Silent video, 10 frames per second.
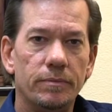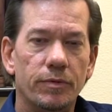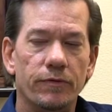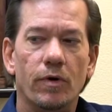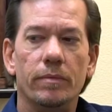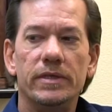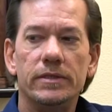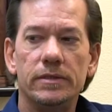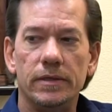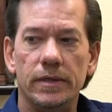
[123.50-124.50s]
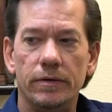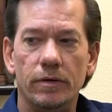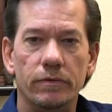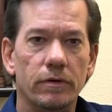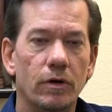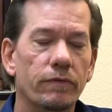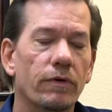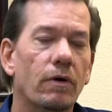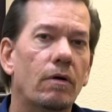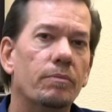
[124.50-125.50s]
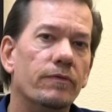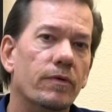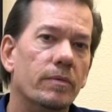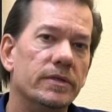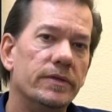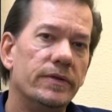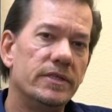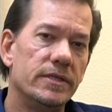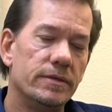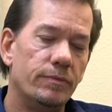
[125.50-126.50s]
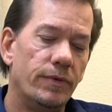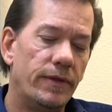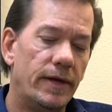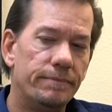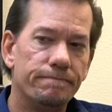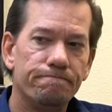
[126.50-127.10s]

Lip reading: performance and overall performance of the system with that.